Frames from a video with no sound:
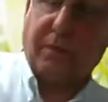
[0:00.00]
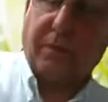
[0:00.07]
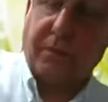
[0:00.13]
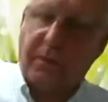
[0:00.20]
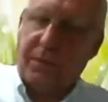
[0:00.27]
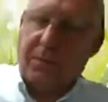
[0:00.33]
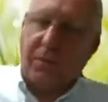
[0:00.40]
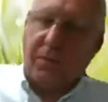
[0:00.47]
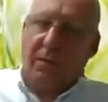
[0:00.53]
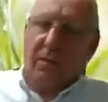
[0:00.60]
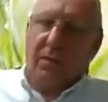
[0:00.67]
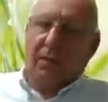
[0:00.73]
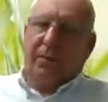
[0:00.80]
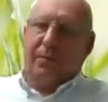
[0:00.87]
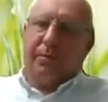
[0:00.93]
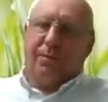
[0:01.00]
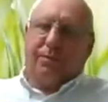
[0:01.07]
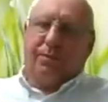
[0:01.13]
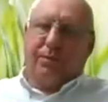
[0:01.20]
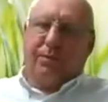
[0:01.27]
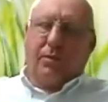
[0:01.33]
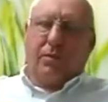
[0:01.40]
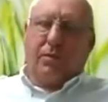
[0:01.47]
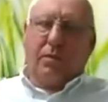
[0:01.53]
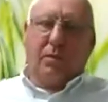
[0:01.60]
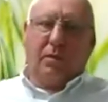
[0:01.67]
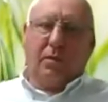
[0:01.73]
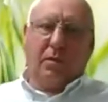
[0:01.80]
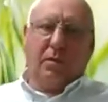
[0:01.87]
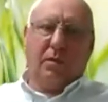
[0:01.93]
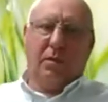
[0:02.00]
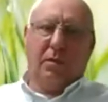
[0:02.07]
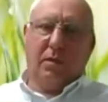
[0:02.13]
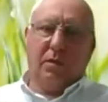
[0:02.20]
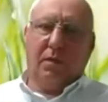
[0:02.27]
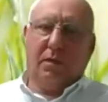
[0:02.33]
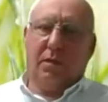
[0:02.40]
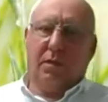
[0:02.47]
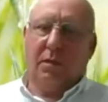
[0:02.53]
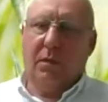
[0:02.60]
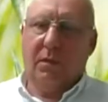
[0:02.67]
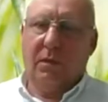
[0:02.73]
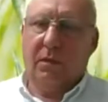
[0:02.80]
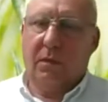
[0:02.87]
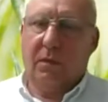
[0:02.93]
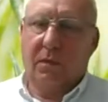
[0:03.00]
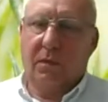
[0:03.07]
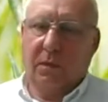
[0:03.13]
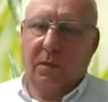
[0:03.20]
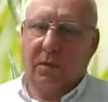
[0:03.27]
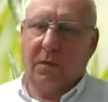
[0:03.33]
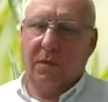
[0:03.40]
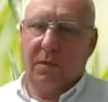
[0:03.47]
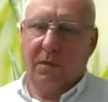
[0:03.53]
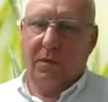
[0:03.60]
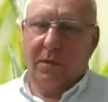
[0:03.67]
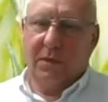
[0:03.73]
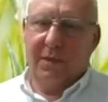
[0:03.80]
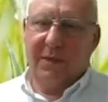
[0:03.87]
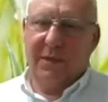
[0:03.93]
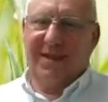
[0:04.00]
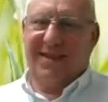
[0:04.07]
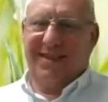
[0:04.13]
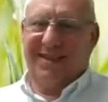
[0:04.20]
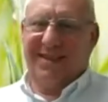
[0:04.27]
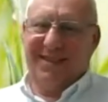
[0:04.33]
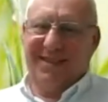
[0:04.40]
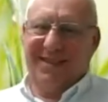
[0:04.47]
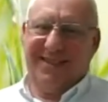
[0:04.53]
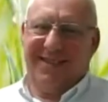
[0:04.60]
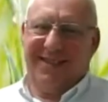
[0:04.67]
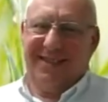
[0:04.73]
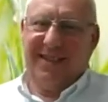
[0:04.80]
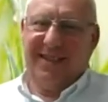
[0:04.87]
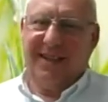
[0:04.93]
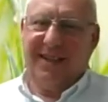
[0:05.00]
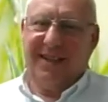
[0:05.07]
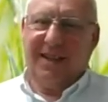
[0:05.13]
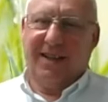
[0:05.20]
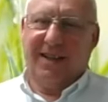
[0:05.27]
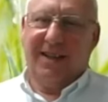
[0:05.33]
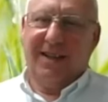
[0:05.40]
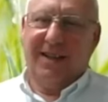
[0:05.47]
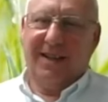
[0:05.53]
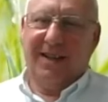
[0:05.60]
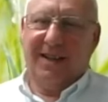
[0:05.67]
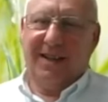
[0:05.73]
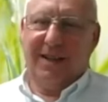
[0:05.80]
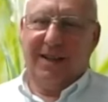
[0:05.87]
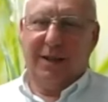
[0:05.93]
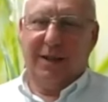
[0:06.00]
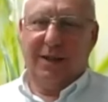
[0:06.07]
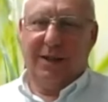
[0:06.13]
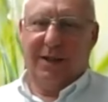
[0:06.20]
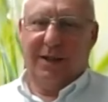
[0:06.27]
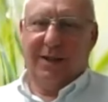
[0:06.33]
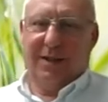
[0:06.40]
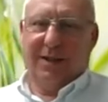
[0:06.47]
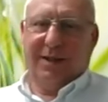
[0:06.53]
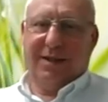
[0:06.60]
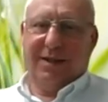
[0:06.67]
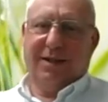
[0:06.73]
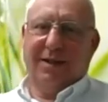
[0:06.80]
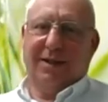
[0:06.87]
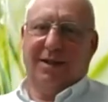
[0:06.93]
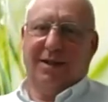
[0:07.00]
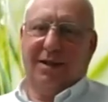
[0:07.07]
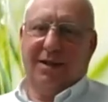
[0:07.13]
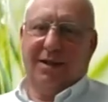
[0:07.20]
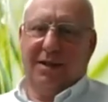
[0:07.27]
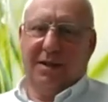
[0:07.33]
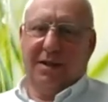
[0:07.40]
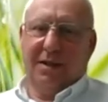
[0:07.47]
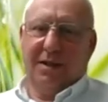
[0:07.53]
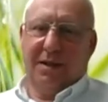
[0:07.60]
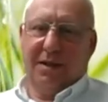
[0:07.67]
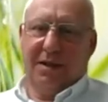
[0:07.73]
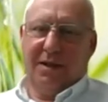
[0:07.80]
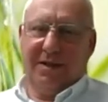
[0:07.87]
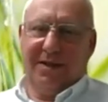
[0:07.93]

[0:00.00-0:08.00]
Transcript: This person isn't speaking.